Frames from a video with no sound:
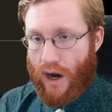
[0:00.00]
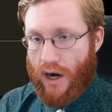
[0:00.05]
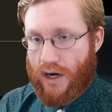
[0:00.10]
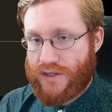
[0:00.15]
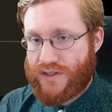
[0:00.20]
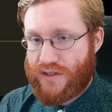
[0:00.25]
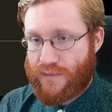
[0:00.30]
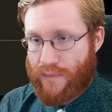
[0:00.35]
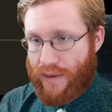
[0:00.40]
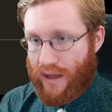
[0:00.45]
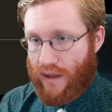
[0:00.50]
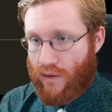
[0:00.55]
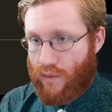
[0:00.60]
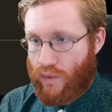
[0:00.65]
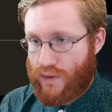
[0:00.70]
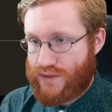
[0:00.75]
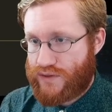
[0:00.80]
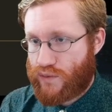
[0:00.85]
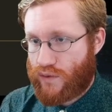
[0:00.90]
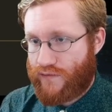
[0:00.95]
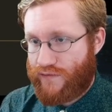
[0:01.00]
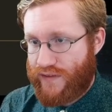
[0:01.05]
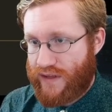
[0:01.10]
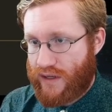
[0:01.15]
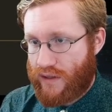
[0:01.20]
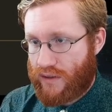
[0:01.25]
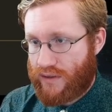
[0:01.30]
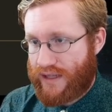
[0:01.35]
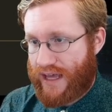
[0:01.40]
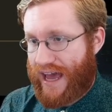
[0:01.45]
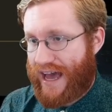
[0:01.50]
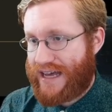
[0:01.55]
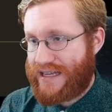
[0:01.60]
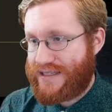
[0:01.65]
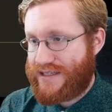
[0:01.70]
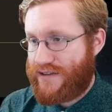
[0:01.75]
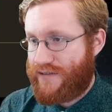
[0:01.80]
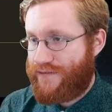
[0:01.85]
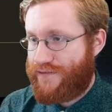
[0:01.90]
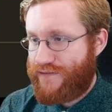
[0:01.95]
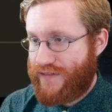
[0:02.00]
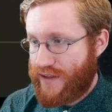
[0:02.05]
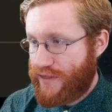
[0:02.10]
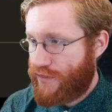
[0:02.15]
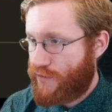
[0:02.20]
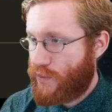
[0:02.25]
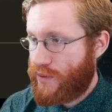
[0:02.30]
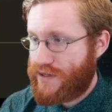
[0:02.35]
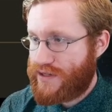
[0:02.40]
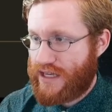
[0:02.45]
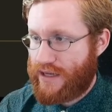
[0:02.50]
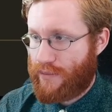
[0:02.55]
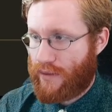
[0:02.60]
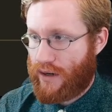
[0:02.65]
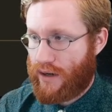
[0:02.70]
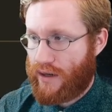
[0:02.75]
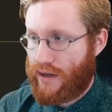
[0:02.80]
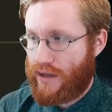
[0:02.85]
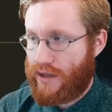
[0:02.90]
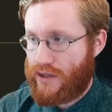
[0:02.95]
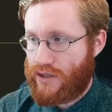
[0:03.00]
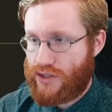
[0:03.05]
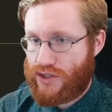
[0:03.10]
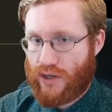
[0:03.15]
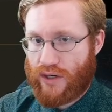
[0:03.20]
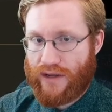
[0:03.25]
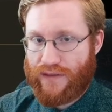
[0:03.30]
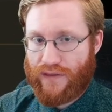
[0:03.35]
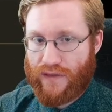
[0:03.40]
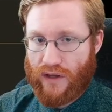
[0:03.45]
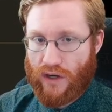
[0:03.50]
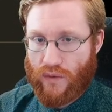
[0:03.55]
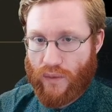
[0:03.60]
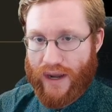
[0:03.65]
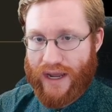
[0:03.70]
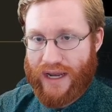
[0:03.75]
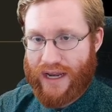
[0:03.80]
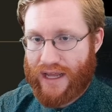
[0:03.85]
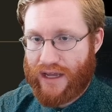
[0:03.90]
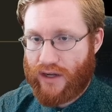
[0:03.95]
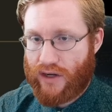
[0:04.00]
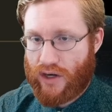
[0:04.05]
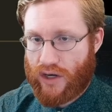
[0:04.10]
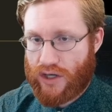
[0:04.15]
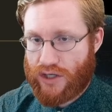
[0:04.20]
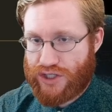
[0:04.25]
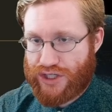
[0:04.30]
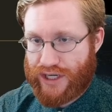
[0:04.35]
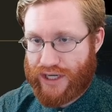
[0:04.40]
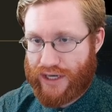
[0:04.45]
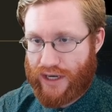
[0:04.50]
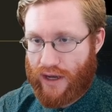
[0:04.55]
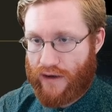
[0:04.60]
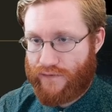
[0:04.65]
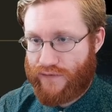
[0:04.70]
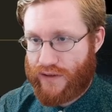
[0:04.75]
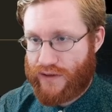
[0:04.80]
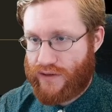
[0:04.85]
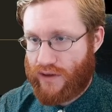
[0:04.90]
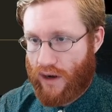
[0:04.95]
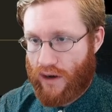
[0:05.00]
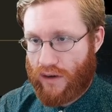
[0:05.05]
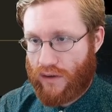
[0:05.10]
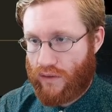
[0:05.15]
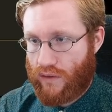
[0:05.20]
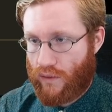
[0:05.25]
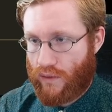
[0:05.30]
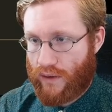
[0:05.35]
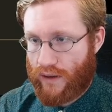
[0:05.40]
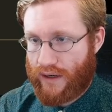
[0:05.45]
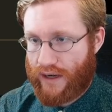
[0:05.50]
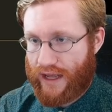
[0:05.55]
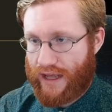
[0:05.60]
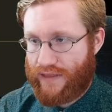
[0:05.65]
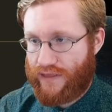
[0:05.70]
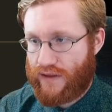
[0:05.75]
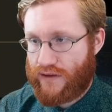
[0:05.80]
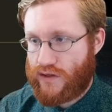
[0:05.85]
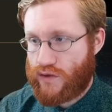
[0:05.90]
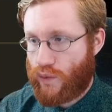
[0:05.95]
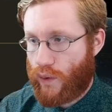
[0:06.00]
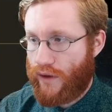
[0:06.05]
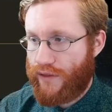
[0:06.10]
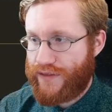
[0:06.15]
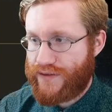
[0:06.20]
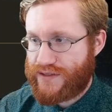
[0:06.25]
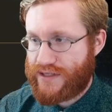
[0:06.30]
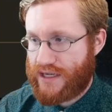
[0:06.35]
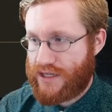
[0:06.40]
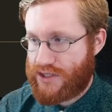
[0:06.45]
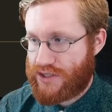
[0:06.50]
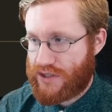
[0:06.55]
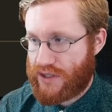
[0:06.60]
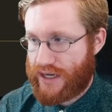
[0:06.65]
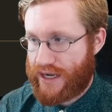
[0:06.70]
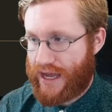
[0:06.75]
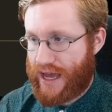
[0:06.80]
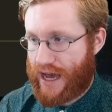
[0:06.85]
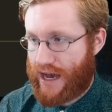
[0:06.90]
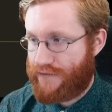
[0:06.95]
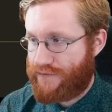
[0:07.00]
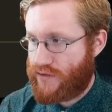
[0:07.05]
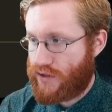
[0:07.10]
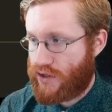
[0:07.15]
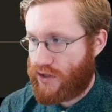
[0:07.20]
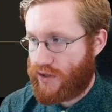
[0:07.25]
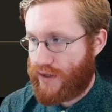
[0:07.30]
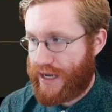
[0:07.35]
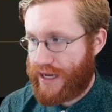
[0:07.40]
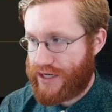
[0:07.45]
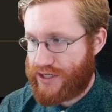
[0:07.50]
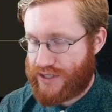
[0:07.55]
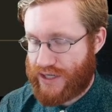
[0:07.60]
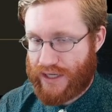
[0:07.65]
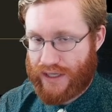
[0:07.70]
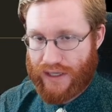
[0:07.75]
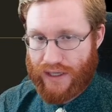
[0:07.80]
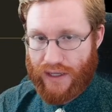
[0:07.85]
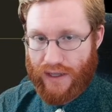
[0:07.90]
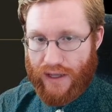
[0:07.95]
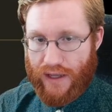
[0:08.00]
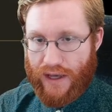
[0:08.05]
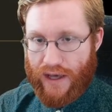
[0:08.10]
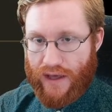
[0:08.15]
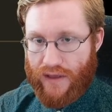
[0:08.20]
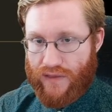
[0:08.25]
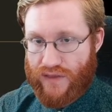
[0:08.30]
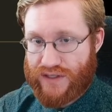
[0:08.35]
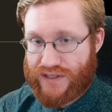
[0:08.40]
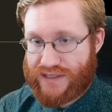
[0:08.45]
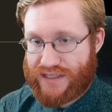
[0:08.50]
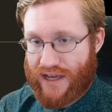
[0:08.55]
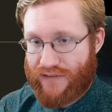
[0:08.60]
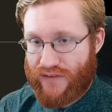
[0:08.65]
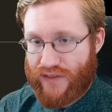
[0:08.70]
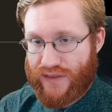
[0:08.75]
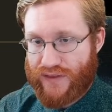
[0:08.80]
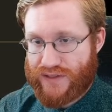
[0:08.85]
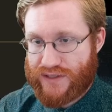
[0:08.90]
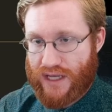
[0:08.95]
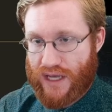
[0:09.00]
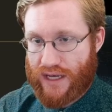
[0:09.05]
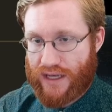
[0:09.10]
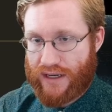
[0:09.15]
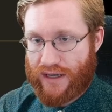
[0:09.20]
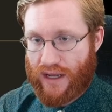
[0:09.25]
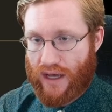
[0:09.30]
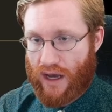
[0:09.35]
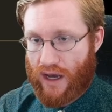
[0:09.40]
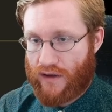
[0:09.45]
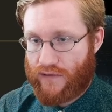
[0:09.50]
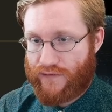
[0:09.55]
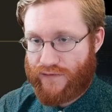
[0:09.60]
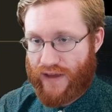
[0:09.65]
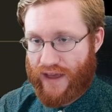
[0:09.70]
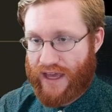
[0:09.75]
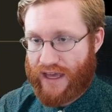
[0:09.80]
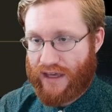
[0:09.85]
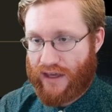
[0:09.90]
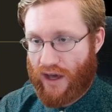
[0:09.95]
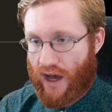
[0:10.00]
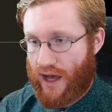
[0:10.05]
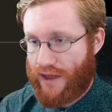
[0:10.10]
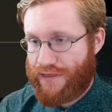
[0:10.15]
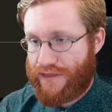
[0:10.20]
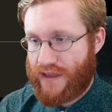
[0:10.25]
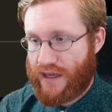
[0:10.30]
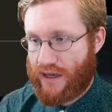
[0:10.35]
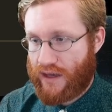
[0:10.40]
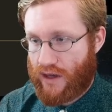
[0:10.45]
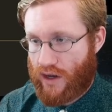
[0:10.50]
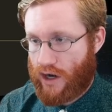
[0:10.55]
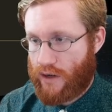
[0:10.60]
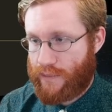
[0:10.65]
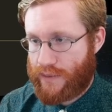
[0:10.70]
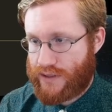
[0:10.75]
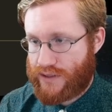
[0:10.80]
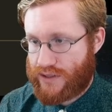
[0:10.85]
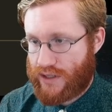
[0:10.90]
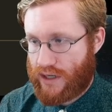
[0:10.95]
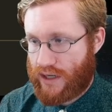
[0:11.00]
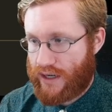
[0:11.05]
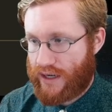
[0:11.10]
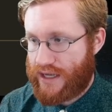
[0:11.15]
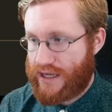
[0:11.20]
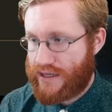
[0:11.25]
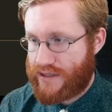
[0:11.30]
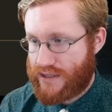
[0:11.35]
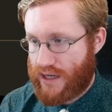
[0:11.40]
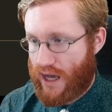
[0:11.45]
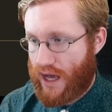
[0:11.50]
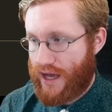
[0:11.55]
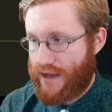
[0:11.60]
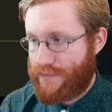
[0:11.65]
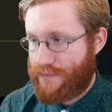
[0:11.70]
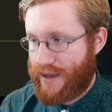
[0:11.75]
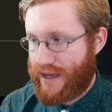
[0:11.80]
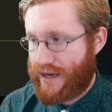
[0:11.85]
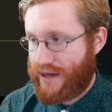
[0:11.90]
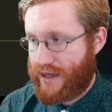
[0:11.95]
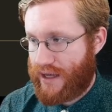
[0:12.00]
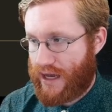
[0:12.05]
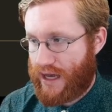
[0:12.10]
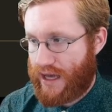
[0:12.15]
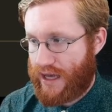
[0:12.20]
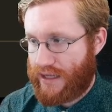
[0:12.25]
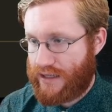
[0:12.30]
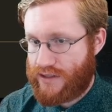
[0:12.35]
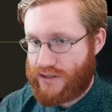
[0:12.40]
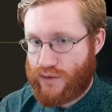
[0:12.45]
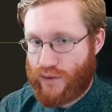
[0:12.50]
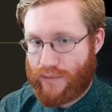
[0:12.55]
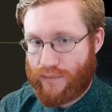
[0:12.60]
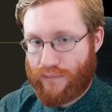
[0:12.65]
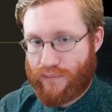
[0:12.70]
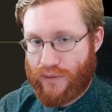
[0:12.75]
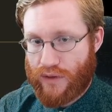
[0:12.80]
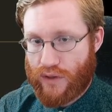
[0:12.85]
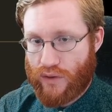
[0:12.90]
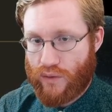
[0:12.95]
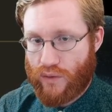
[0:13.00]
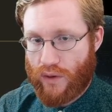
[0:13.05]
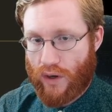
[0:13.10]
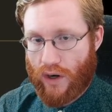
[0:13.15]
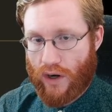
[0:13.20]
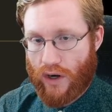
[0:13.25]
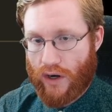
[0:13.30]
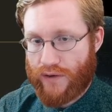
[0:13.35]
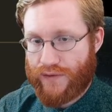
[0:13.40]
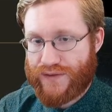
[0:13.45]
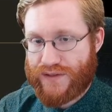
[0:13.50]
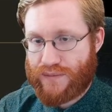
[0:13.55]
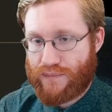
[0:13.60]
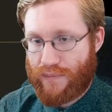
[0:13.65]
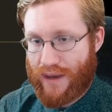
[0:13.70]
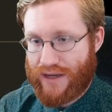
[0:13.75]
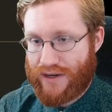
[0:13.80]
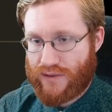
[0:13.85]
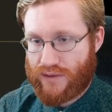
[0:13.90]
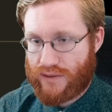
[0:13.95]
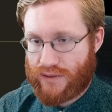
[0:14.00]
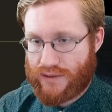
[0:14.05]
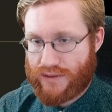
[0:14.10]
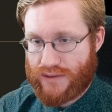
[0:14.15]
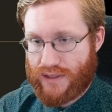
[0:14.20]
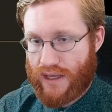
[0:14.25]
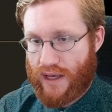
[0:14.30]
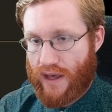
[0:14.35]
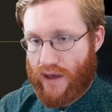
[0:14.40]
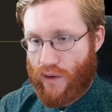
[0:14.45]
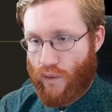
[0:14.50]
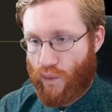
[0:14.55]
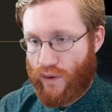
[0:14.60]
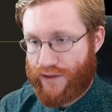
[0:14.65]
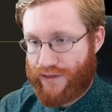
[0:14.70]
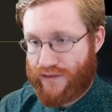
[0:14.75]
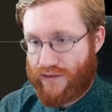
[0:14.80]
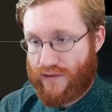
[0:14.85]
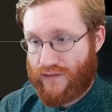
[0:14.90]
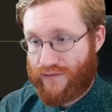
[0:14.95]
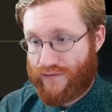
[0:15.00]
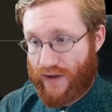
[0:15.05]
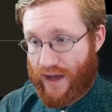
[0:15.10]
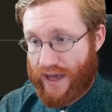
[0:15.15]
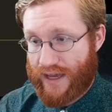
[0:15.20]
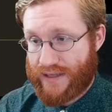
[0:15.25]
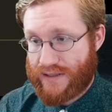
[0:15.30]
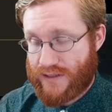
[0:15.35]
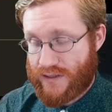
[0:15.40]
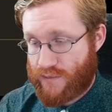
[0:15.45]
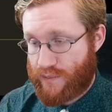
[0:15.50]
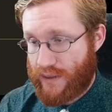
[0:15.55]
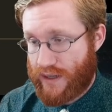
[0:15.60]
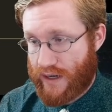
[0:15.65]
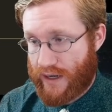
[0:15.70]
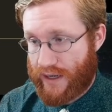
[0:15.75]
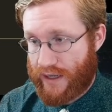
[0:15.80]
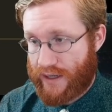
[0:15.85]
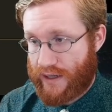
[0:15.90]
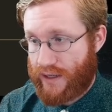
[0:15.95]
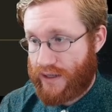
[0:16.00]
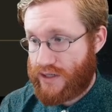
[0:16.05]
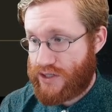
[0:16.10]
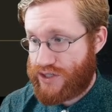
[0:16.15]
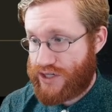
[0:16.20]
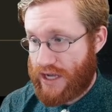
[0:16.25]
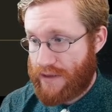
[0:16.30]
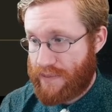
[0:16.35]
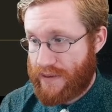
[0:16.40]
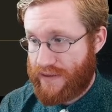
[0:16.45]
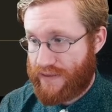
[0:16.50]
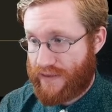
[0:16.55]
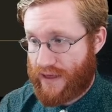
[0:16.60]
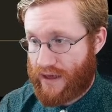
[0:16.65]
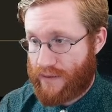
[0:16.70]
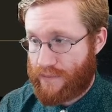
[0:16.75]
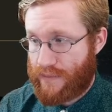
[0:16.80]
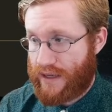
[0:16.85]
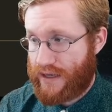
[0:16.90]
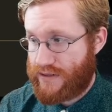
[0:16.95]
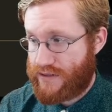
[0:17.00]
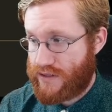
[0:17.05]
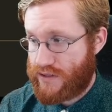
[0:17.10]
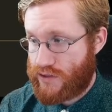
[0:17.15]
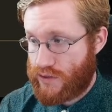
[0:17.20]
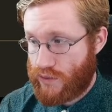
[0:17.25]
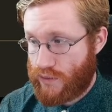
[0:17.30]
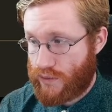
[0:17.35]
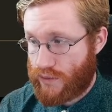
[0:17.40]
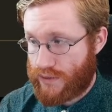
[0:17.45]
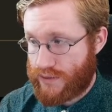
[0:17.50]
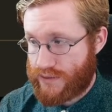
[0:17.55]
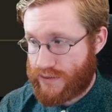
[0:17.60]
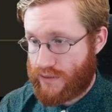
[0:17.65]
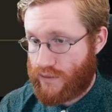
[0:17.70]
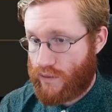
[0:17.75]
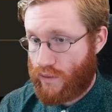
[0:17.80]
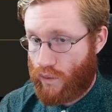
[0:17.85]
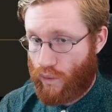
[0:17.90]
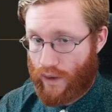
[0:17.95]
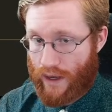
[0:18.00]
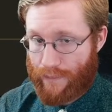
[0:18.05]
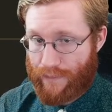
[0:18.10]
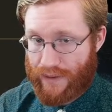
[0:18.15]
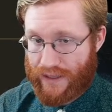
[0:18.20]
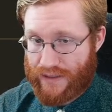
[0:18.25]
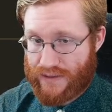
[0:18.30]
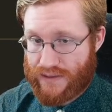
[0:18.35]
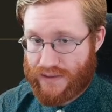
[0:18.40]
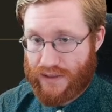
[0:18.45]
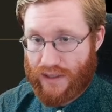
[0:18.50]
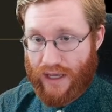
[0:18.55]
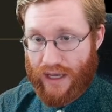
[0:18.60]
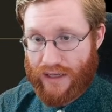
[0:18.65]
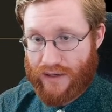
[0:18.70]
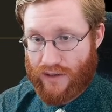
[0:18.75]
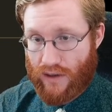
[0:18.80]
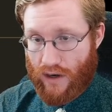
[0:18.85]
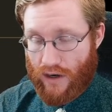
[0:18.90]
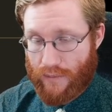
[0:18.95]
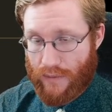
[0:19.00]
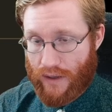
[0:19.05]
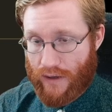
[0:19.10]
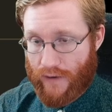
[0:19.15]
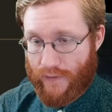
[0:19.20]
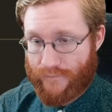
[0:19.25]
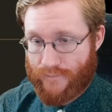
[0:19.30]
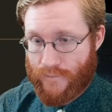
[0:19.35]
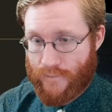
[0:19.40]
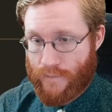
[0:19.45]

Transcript: Arzamel was revealed as the 5th Redeemer during the Great Incursion of the Dark Lord in the 12th century after creation. The 7th son of a Gothian carpenter, he taught mankind to imbue Earth's metals with divine spirit, shaping them into tools, weapons, and armor.